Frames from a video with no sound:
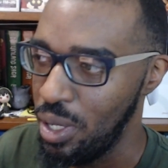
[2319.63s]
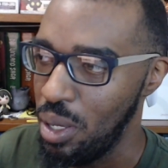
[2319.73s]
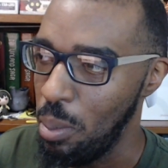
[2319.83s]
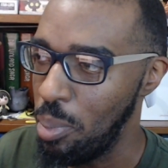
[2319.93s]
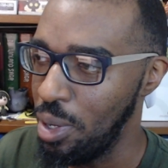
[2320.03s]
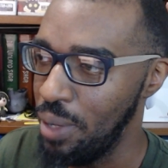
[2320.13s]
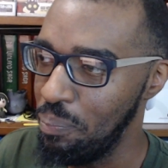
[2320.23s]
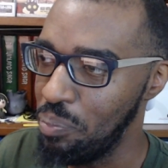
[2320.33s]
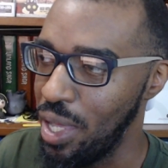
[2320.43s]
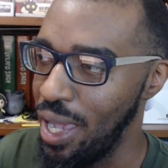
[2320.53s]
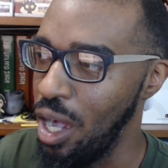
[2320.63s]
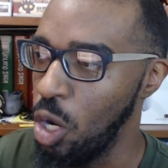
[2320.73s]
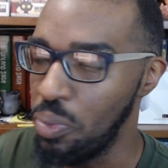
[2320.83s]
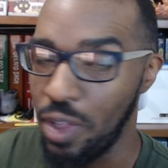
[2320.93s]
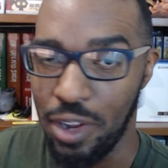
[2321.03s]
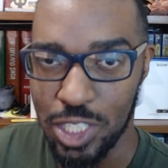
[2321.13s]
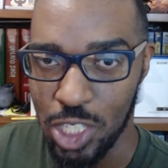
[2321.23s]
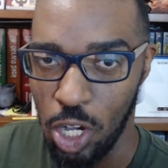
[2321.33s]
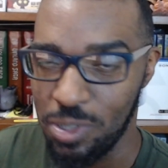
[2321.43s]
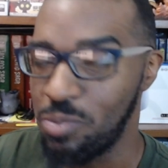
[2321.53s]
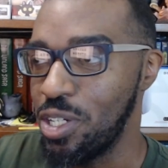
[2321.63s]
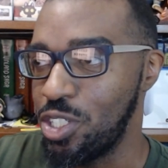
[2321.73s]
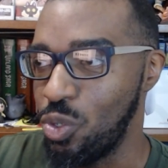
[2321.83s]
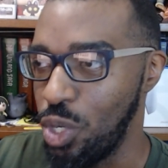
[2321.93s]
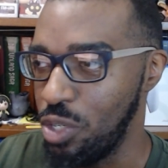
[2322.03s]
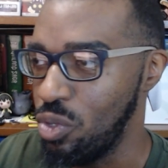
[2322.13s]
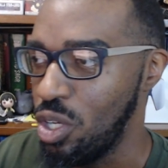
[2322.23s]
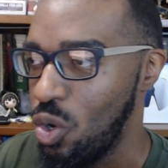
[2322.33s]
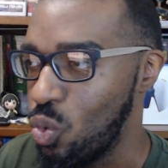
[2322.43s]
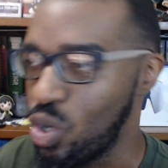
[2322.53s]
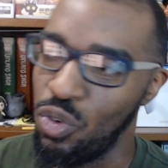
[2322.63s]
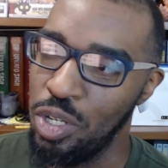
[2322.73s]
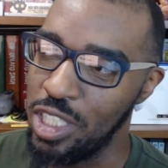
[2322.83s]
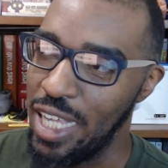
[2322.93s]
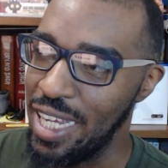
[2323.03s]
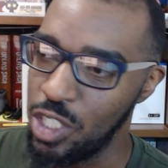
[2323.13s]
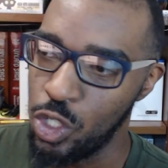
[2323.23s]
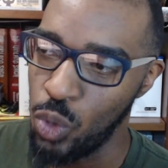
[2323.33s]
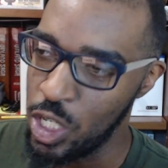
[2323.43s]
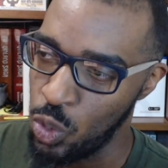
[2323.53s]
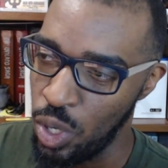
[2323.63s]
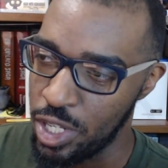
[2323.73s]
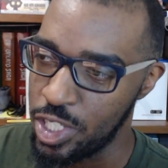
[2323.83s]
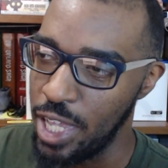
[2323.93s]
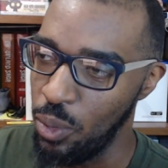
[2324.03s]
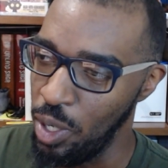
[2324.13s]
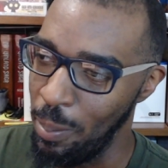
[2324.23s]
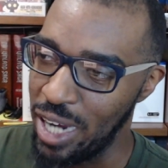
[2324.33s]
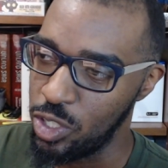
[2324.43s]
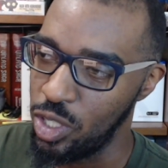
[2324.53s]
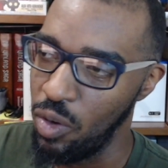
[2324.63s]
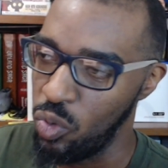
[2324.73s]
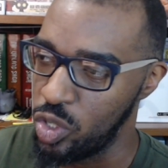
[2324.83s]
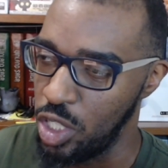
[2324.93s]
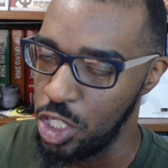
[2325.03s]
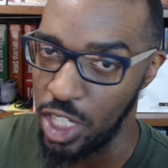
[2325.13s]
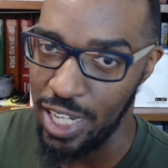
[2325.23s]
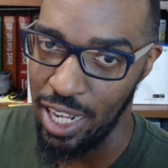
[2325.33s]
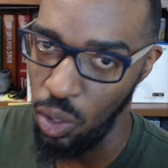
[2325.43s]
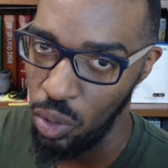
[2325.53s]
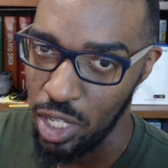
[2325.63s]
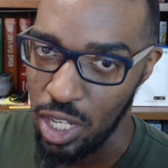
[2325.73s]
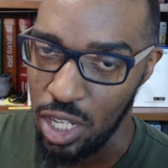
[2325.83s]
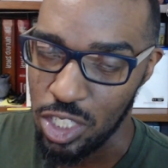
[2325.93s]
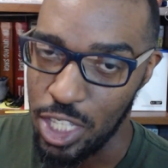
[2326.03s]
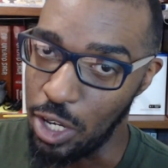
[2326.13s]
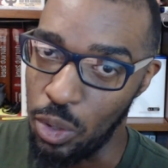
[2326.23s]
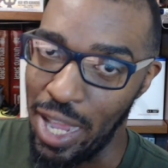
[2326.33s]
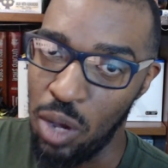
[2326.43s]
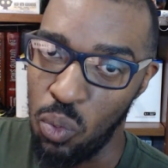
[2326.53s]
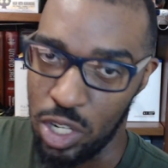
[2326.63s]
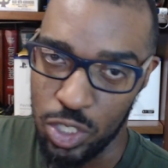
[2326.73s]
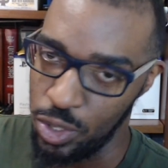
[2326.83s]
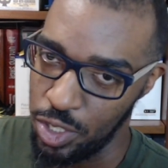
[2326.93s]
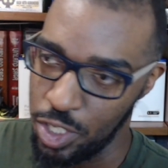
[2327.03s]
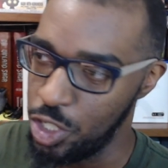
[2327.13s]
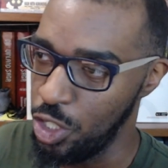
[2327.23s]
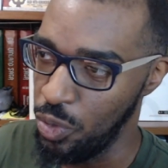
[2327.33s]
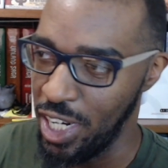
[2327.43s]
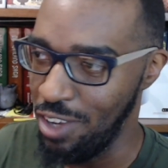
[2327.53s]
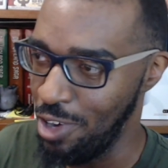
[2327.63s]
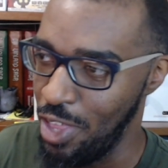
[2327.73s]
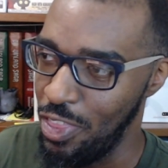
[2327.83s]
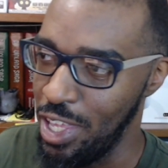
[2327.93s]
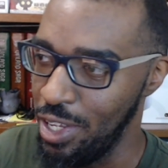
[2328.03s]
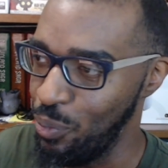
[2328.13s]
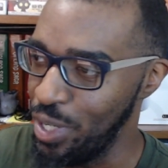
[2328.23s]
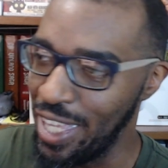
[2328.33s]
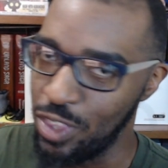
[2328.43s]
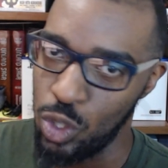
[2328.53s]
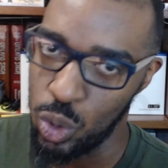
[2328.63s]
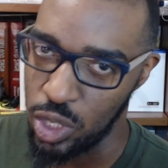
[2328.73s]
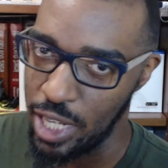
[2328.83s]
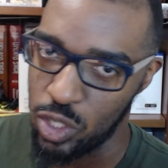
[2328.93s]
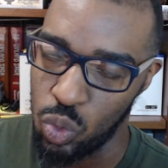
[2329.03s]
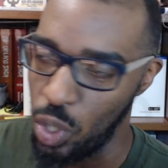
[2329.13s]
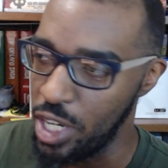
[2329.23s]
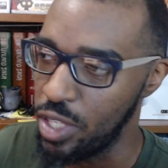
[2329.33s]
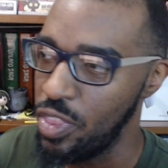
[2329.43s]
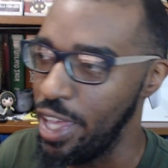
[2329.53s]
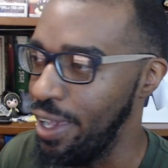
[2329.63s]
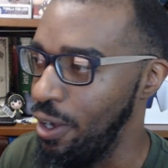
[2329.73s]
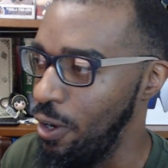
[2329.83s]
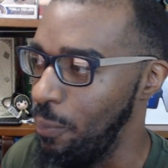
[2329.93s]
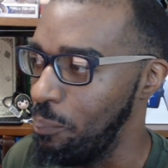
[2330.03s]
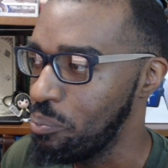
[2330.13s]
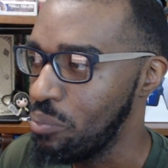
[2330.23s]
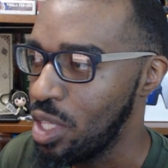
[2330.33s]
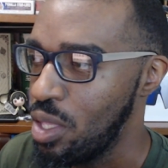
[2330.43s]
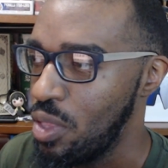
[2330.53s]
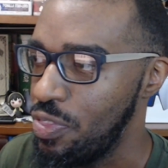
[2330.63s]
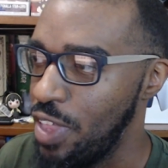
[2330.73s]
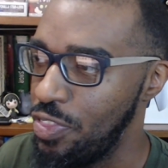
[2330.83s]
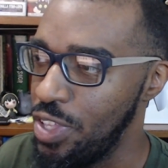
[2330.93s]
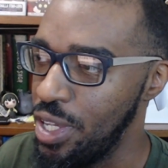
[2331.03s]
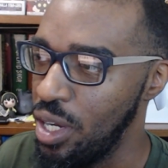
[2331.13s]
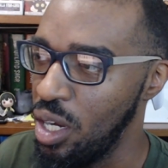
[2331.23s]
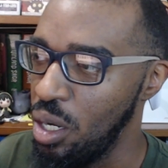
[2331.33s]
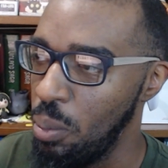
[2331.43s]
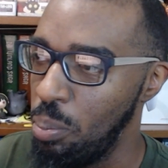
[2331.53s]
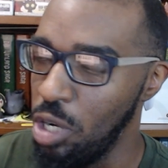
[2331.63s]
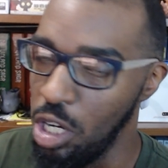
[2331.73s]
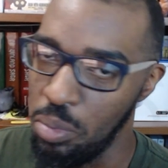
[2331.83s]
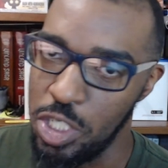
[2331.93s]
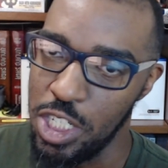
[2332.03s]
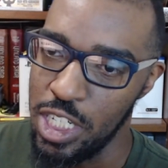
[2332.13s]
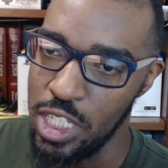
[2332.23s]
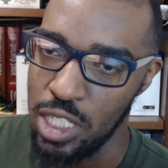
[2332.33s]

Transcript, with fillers: but I hope there is hope, especially when we recently had a situation where where Microsoft was going to shut down Tango GameWorks earlier this year, whatever, and then we got the news last week that um, that the uh, PUBG